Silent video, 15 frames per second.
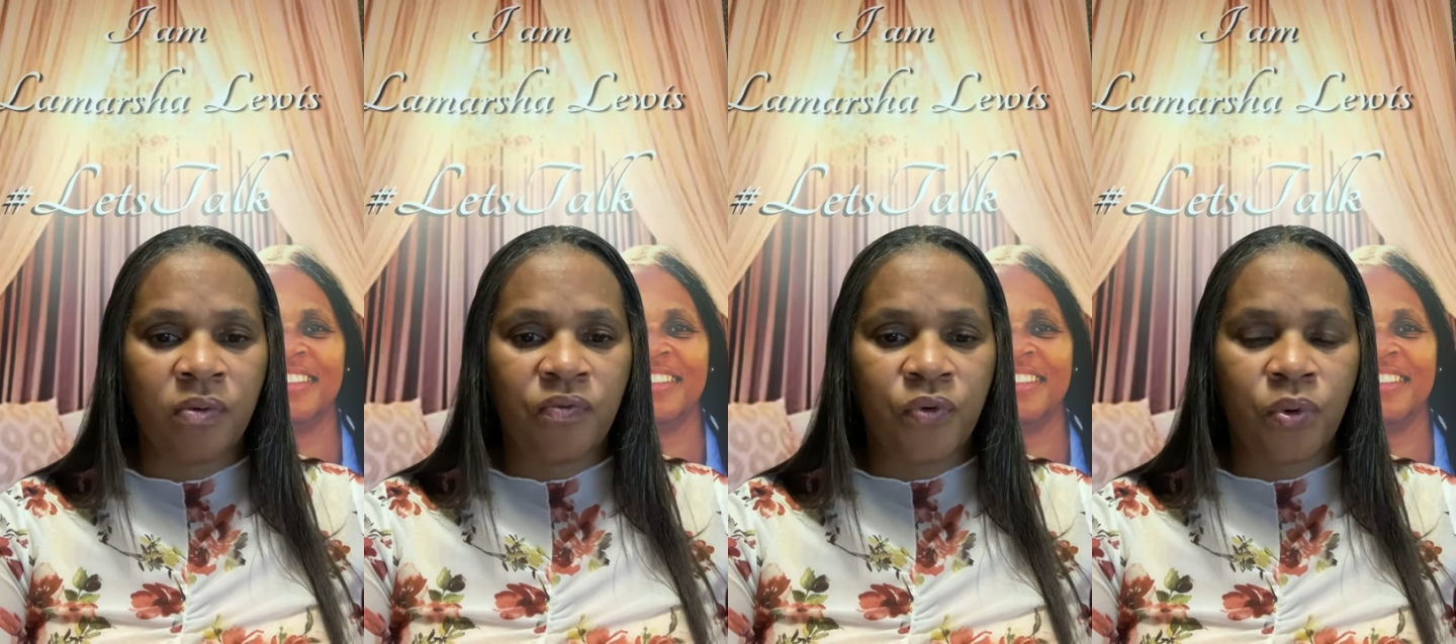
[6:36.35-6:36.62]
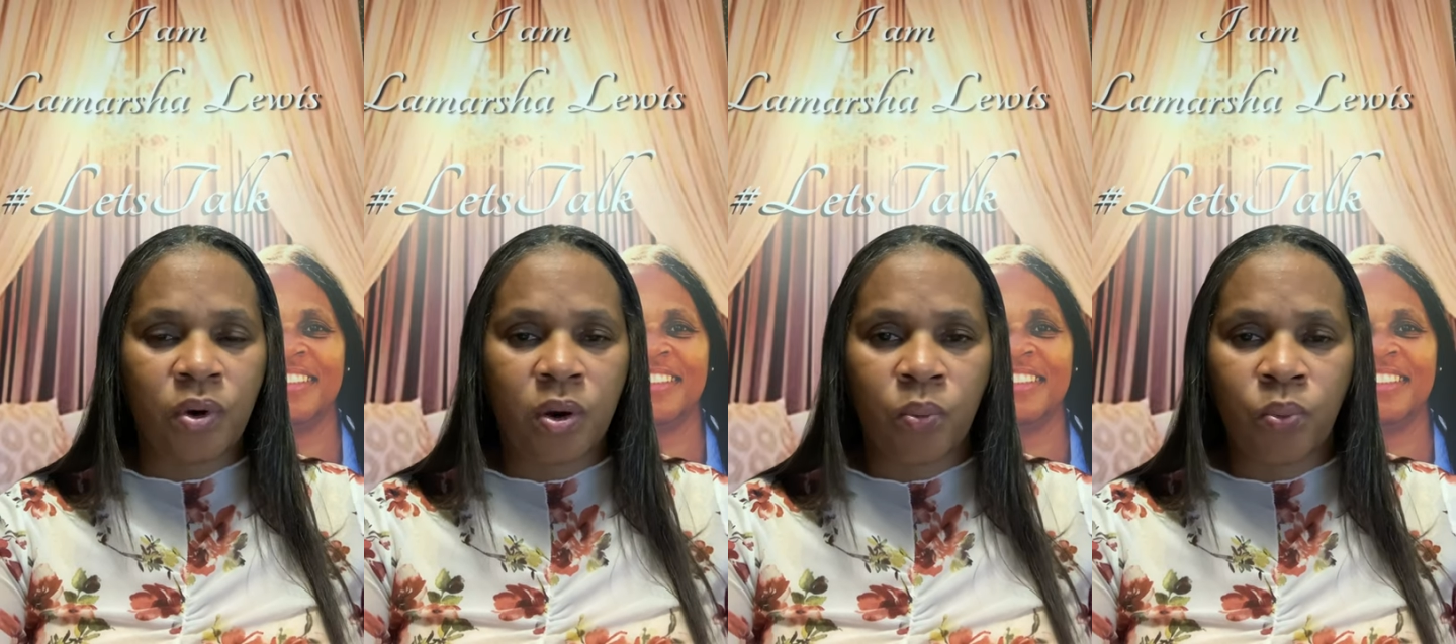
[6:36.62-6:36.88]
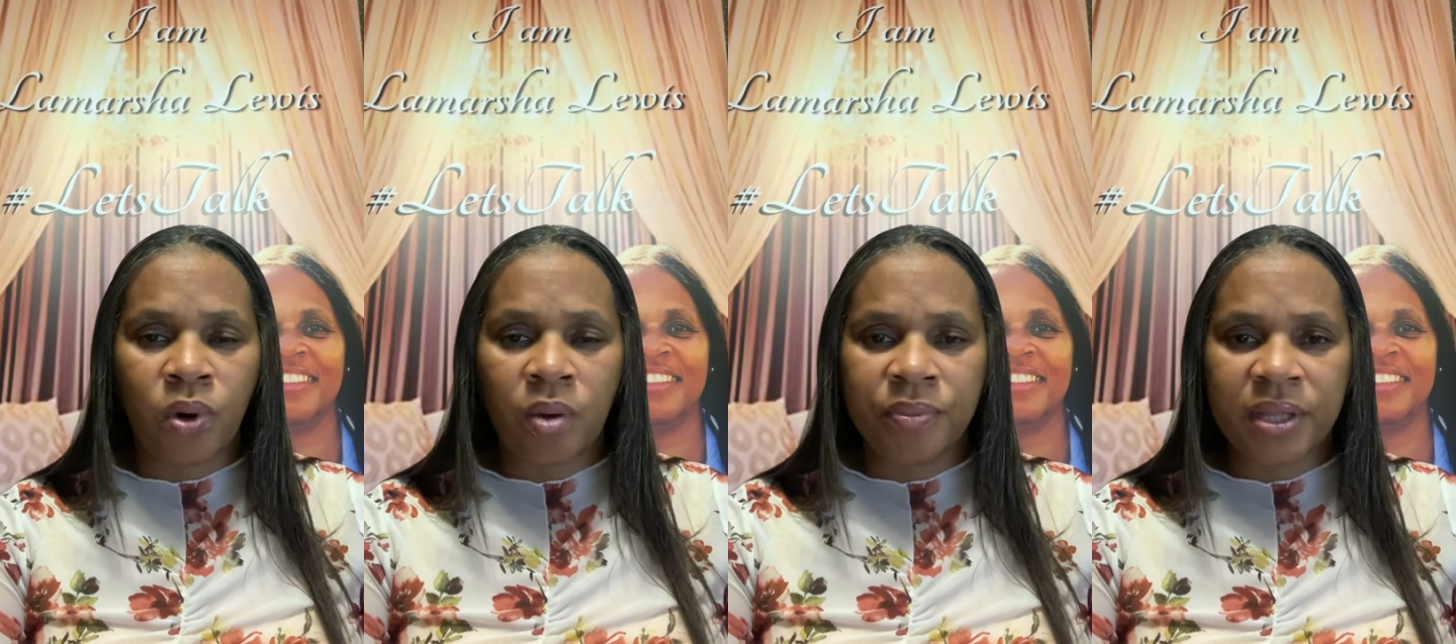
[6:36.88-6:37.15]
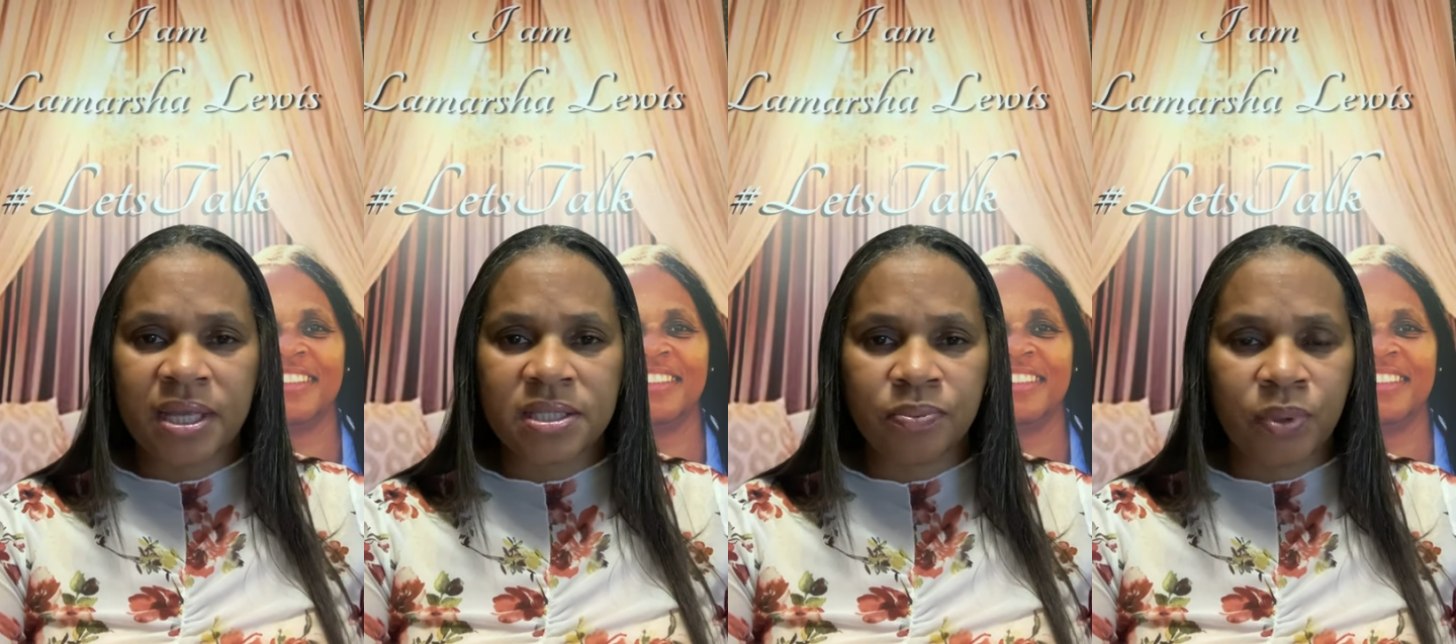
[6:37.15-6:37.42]

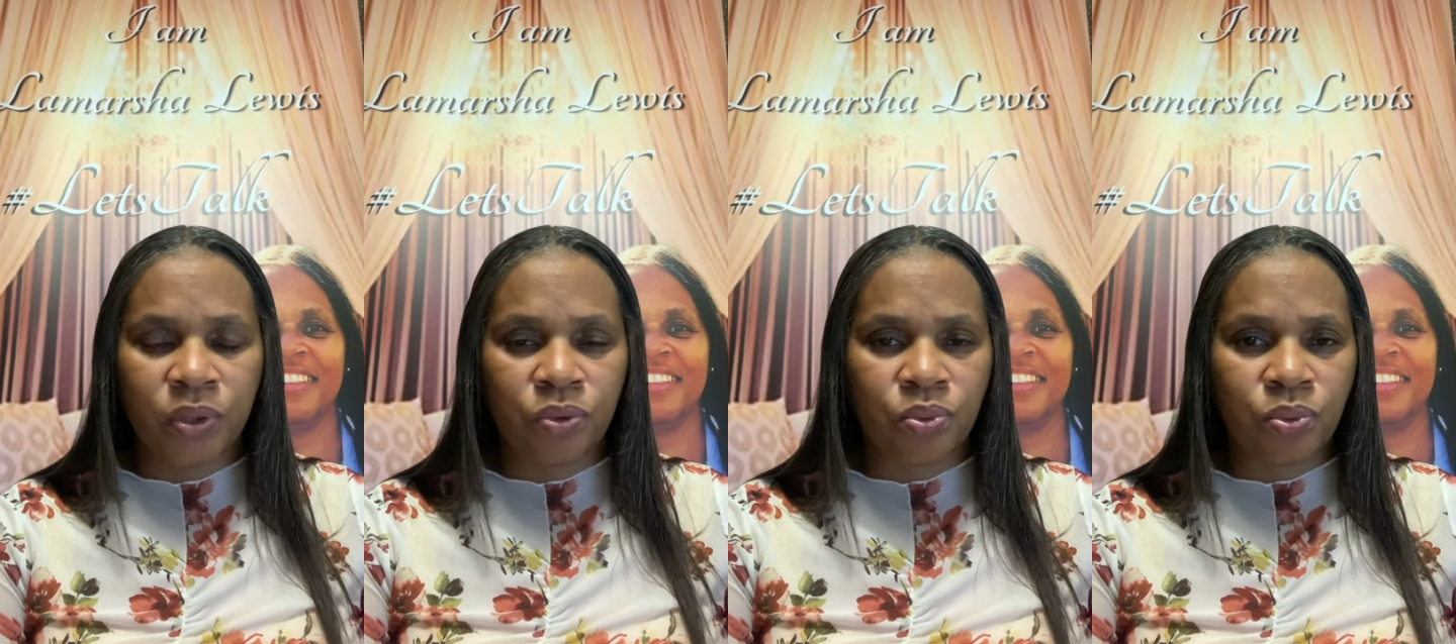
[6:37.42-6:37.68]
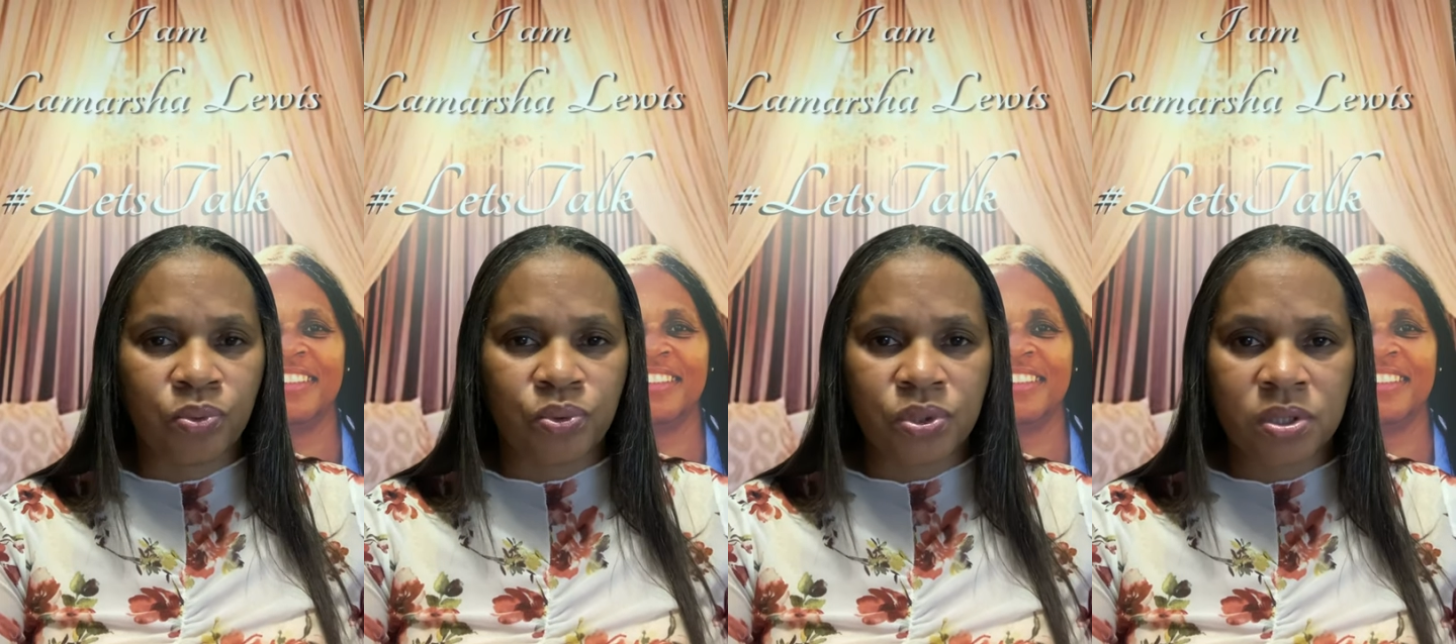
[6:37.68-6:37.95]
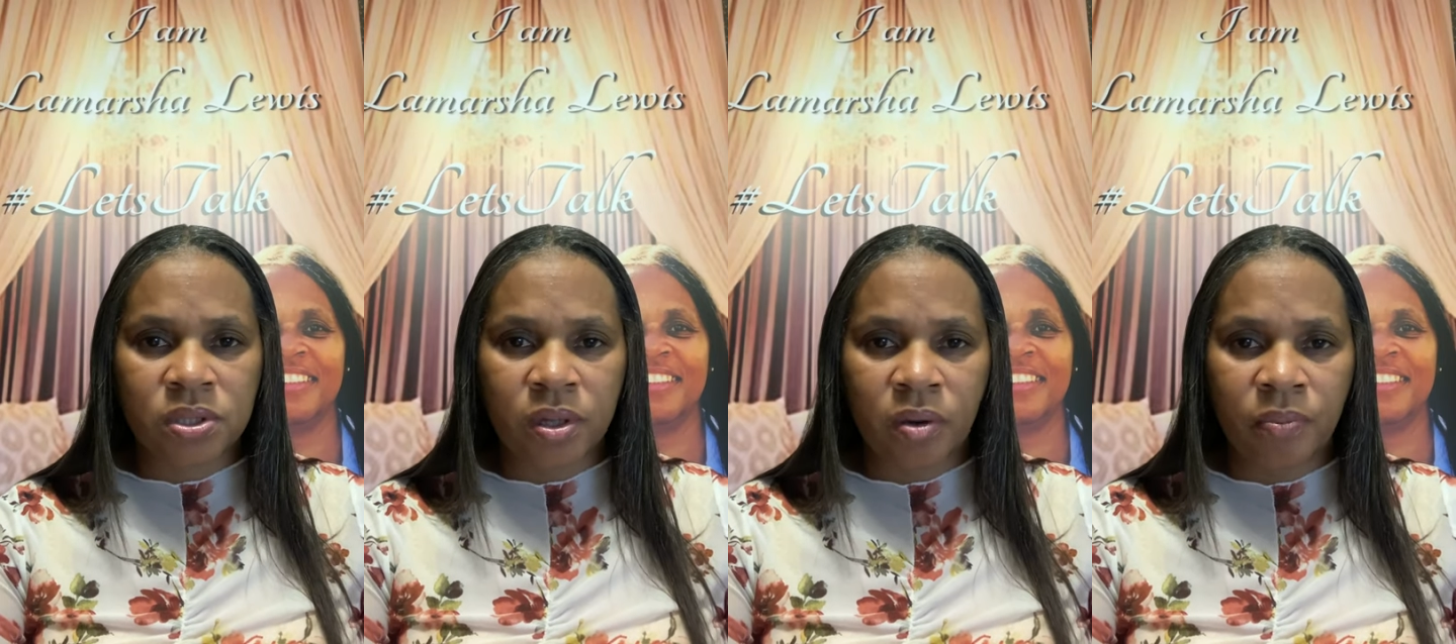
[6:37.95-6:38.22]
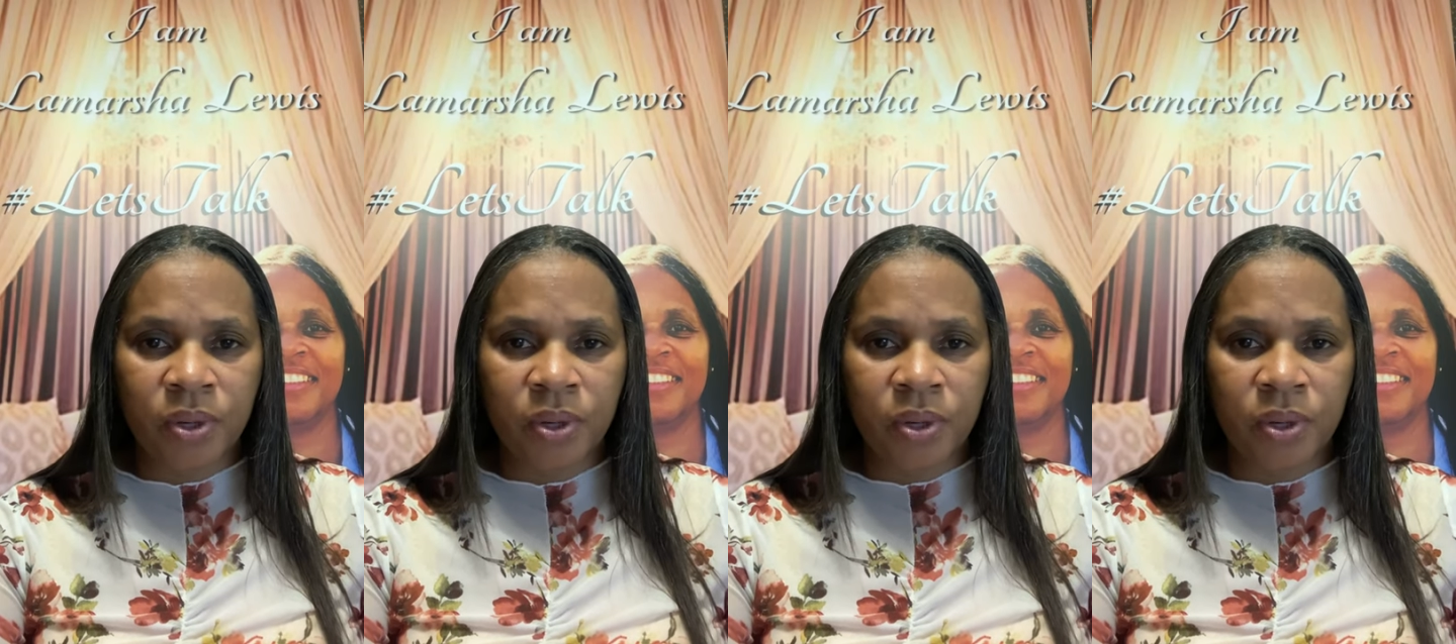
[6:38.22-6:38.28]
that has been through so